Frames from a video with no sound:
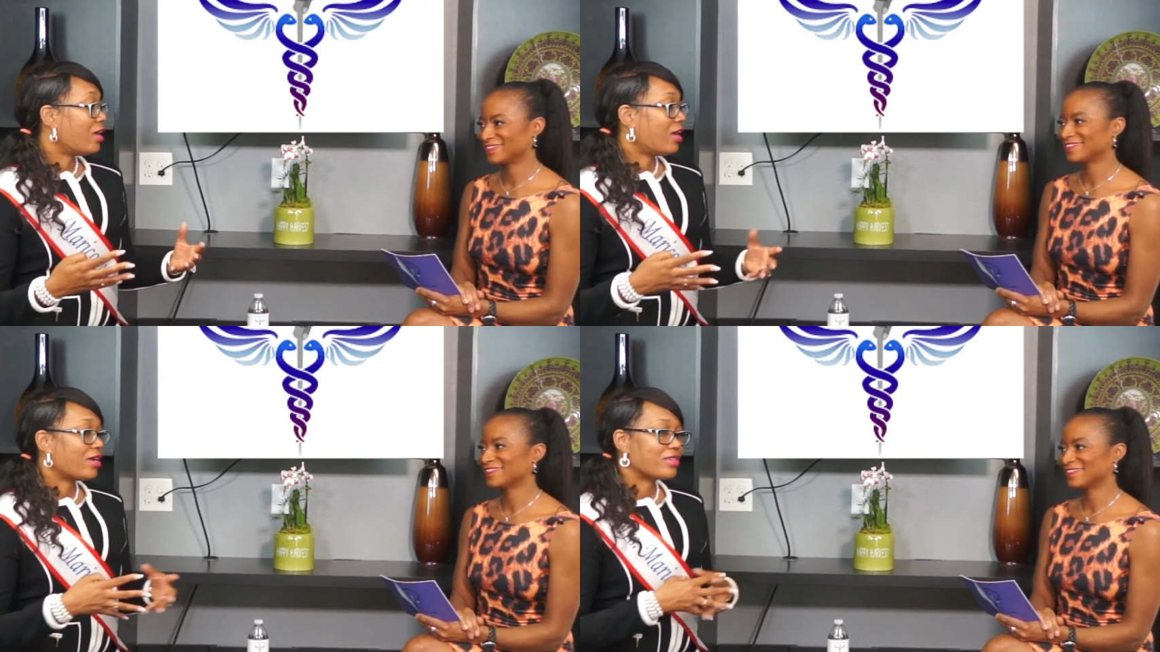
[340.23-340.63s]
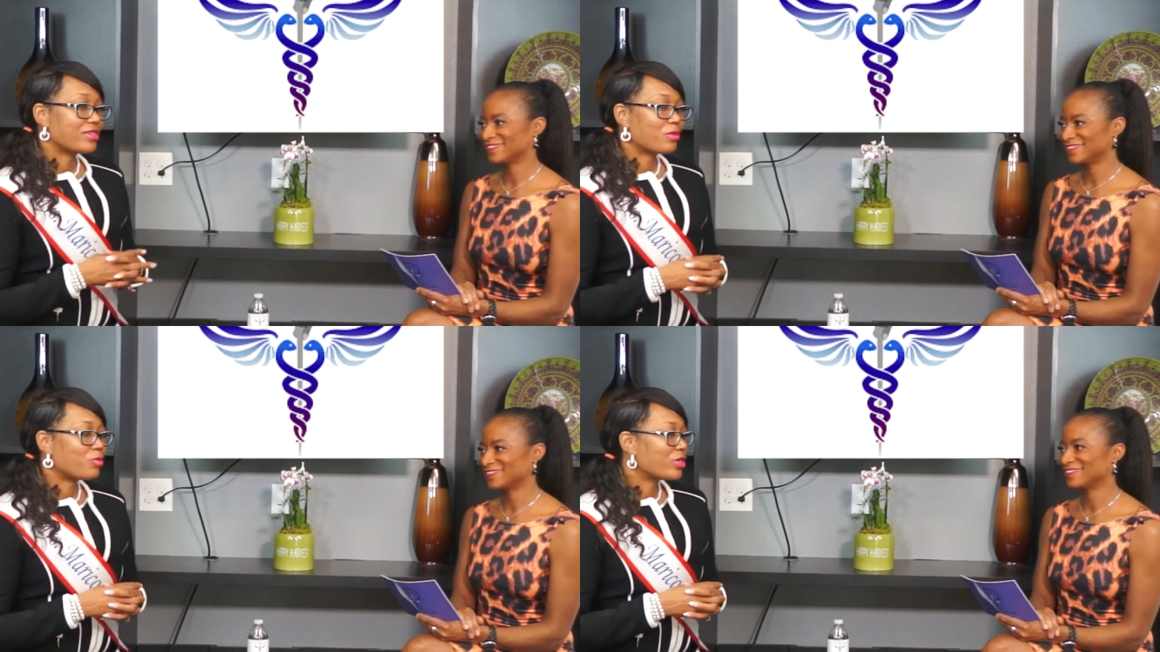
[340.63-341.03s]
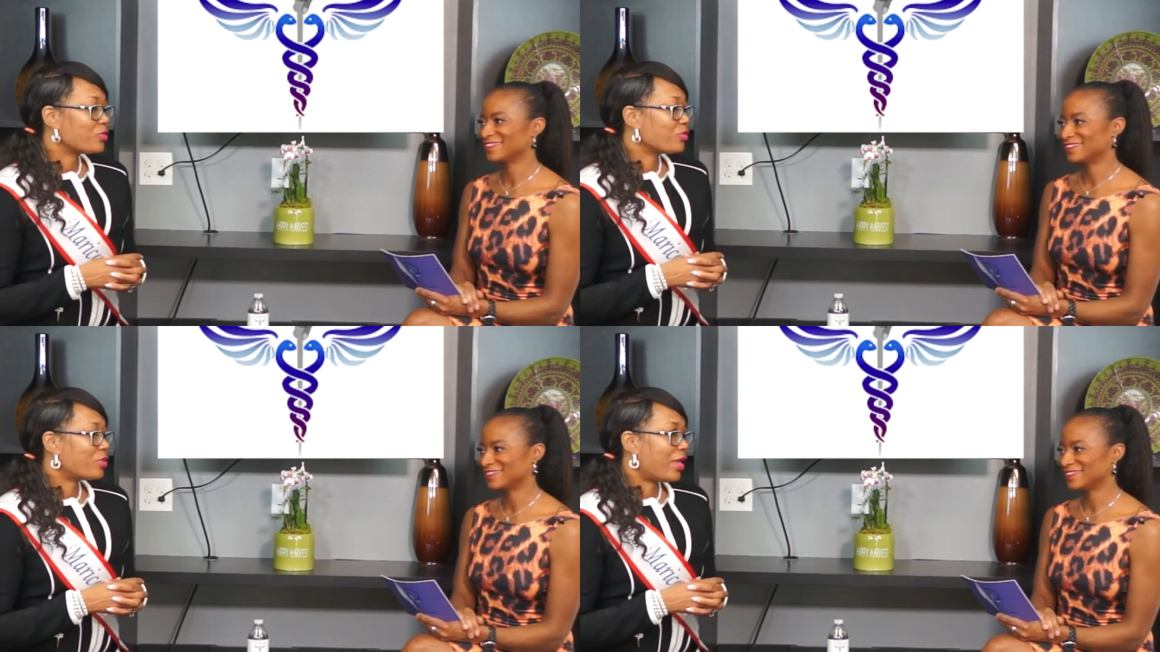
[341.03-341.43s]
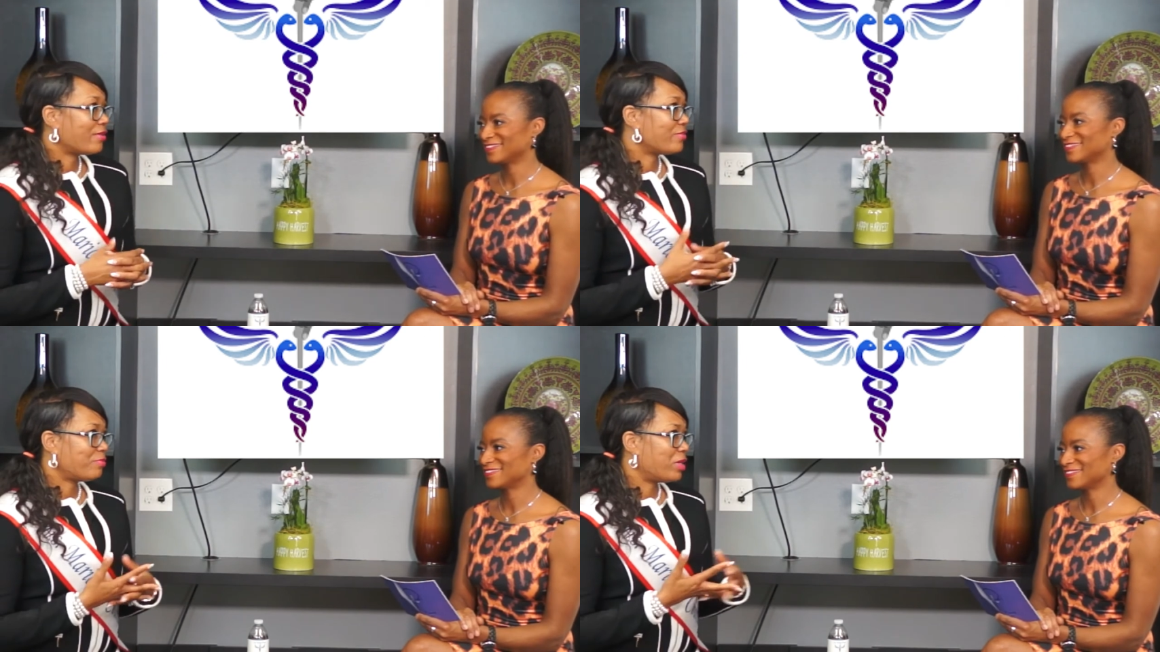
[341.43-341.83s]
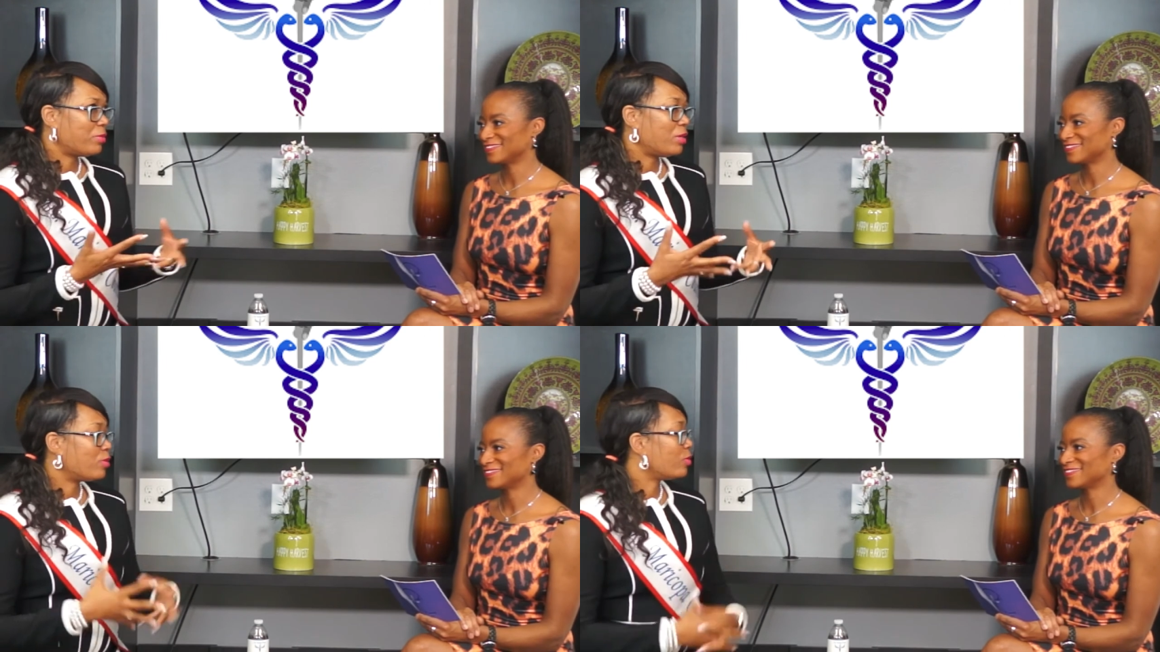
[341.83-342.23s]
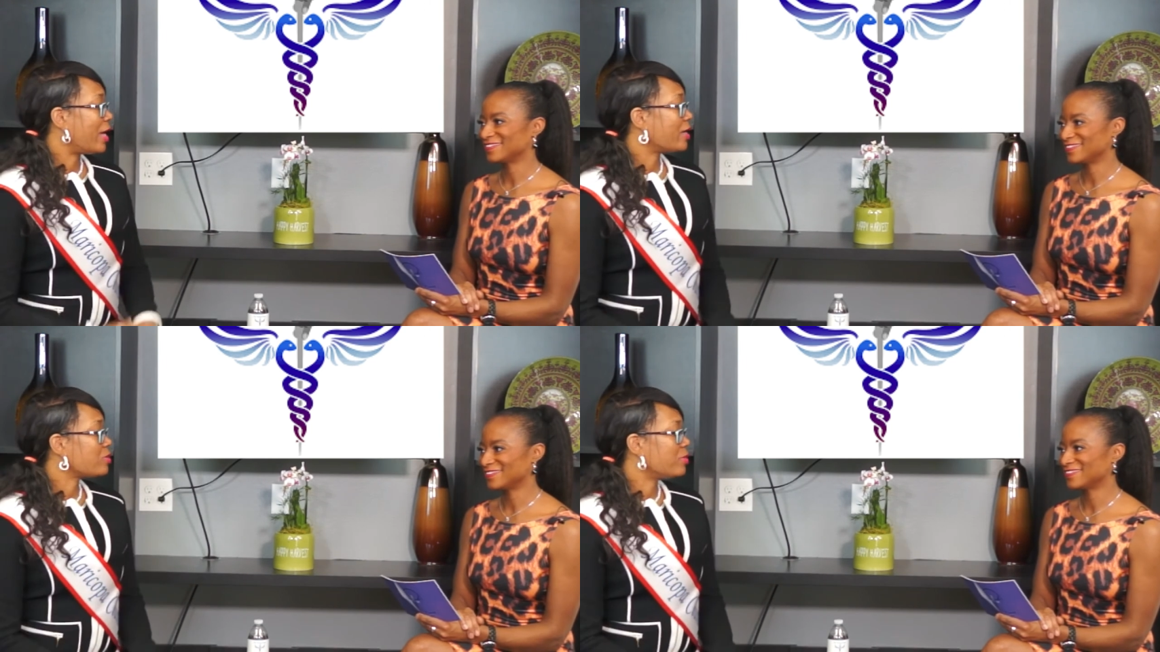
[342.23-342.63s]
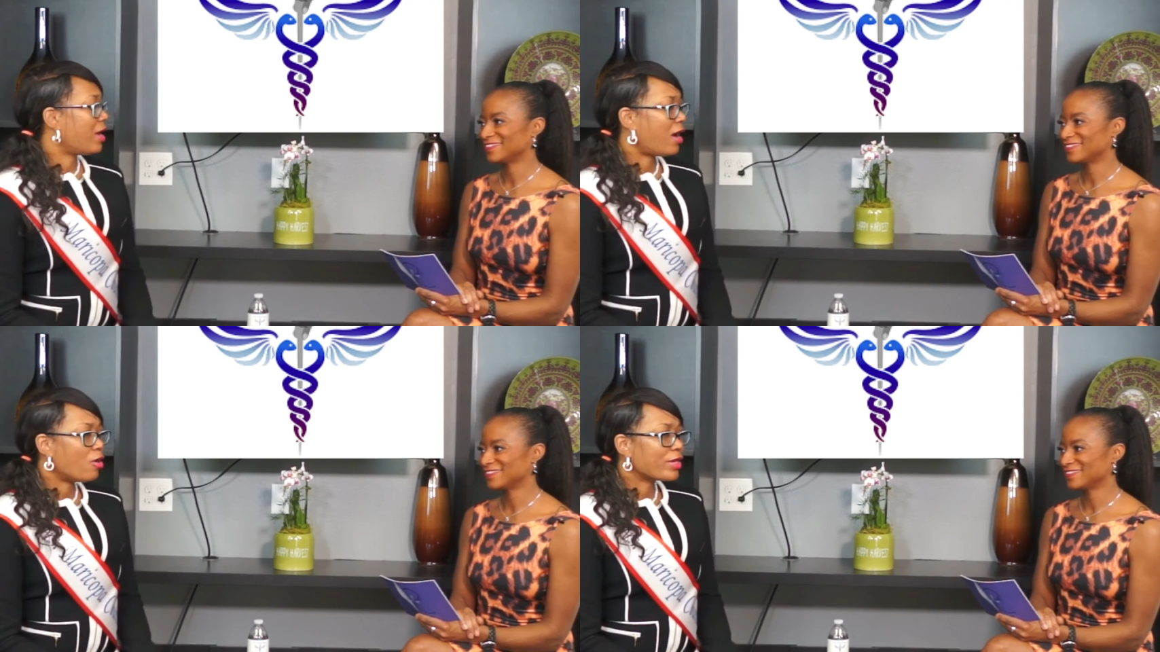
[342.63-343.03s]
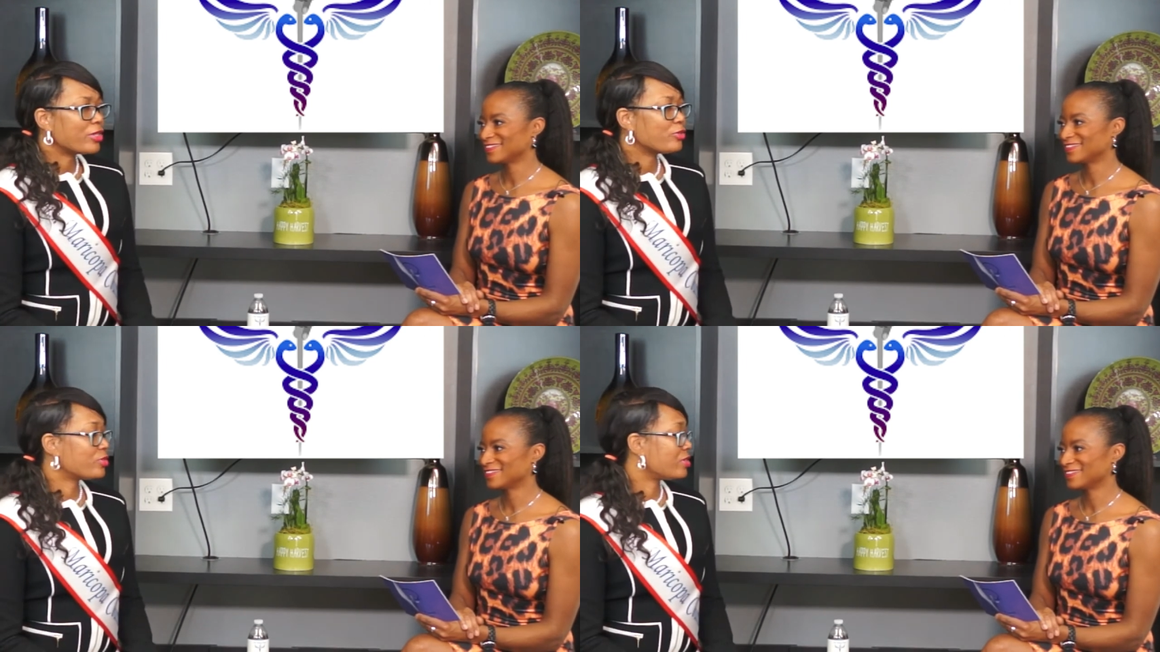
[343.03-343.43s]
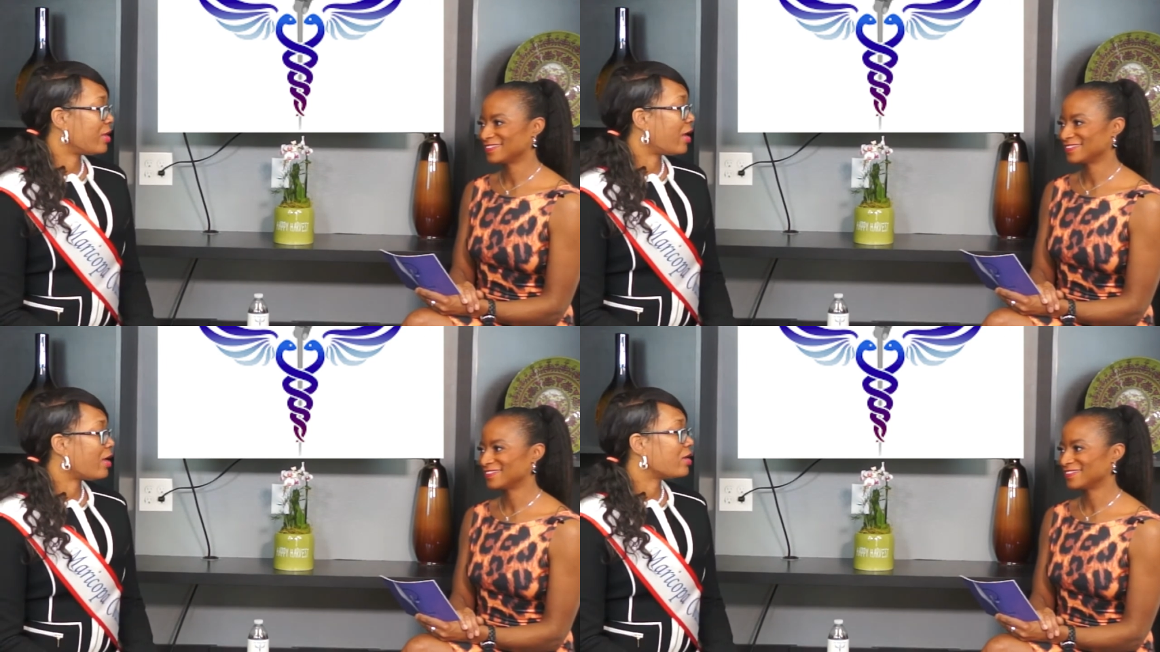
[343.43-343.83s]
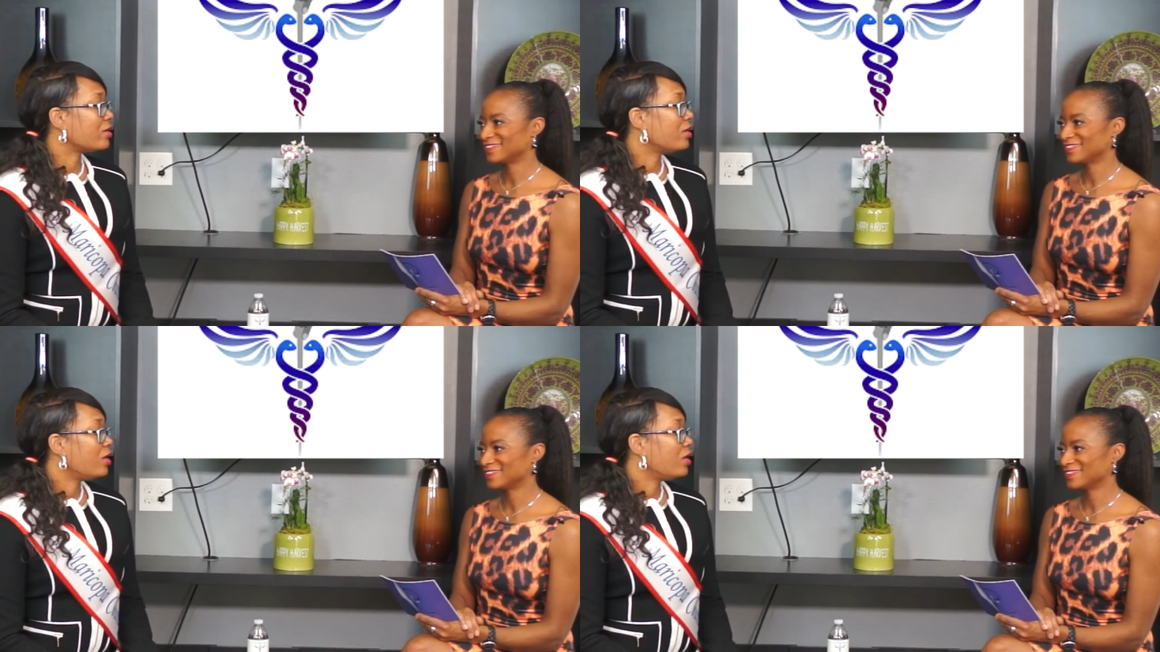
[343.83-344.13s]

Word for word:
Speaker 1: Uh, someone have many people will ask me, how can you stand